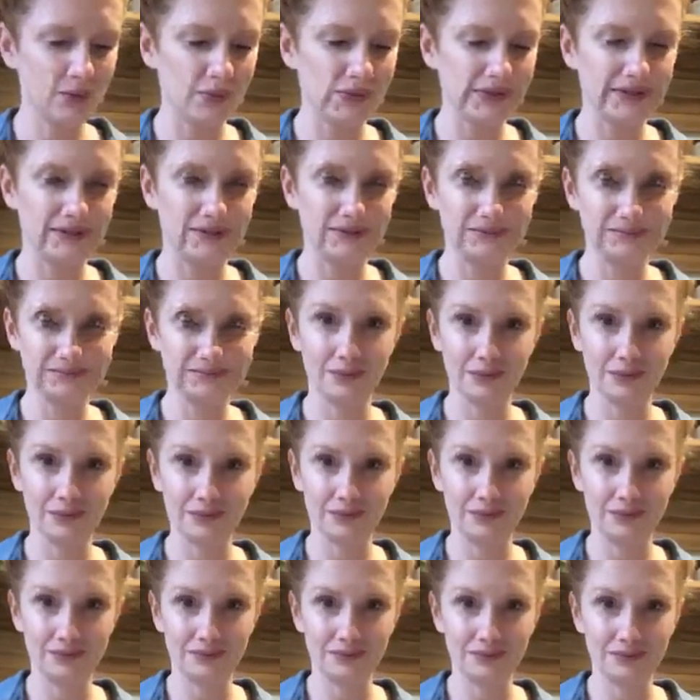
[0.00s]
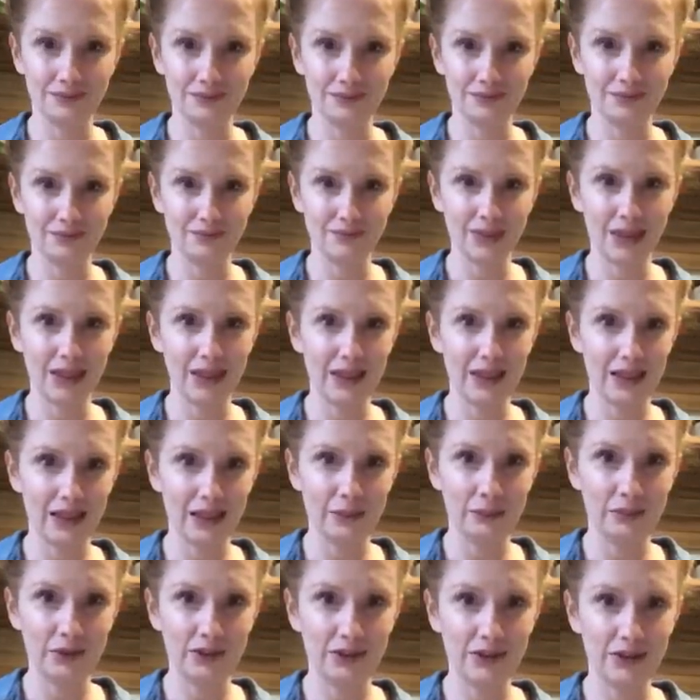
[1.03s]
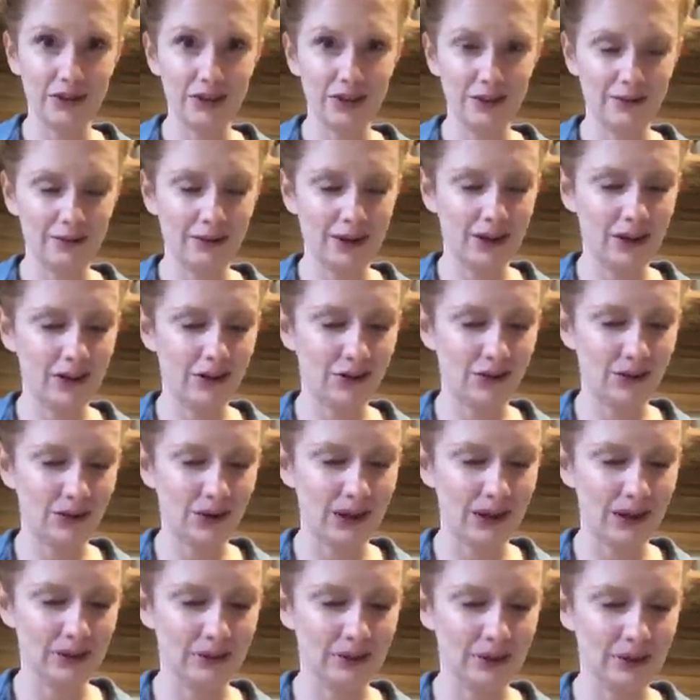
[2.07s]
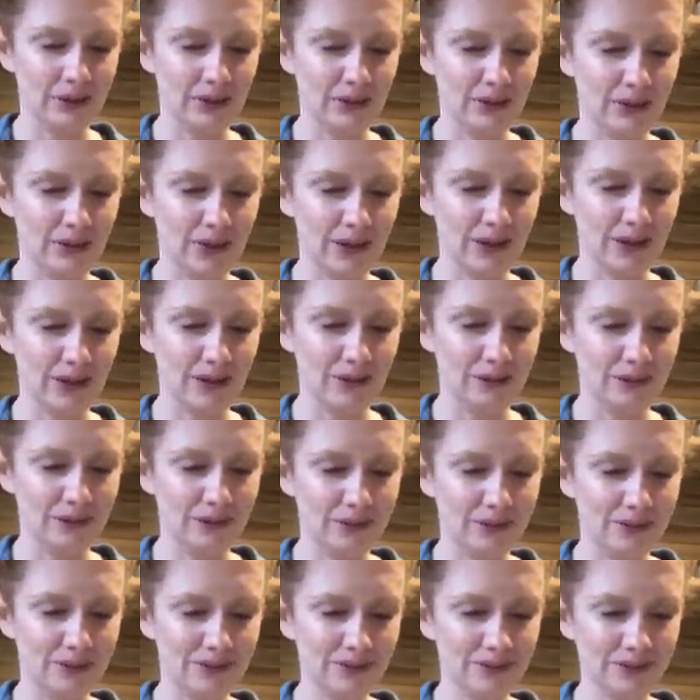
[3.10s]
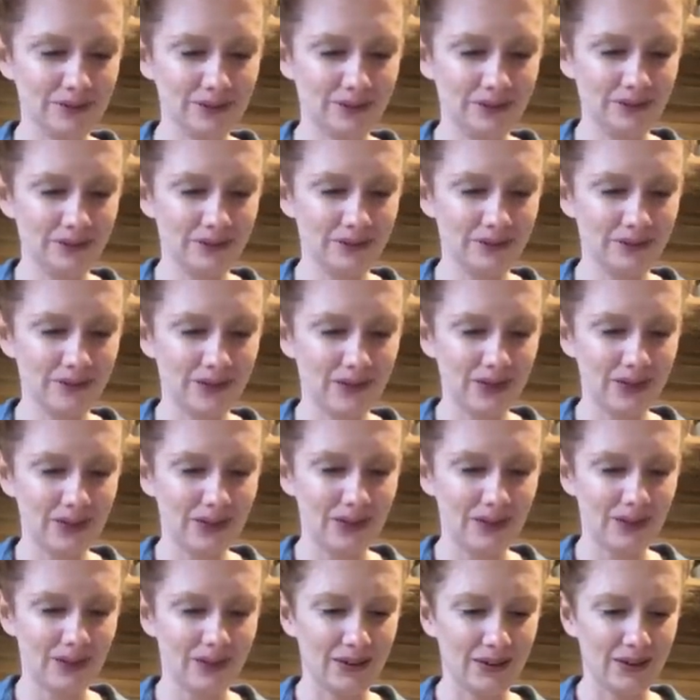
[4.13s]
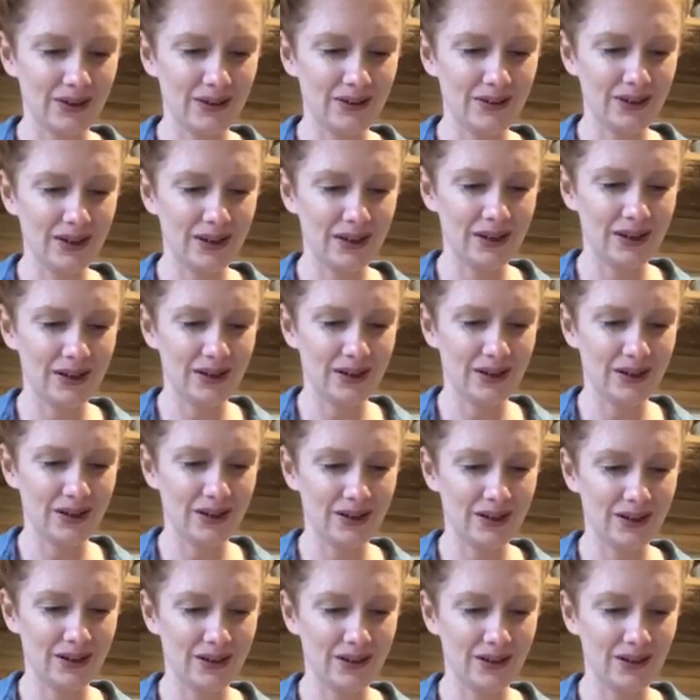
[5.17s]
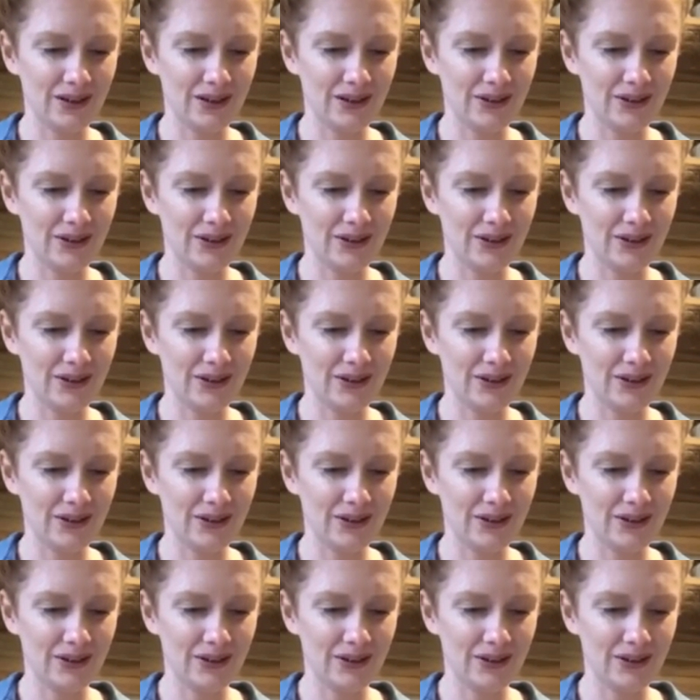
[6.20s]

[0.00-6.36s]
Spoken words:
oil. And let me tell you a funny story about oil. So they say here you could use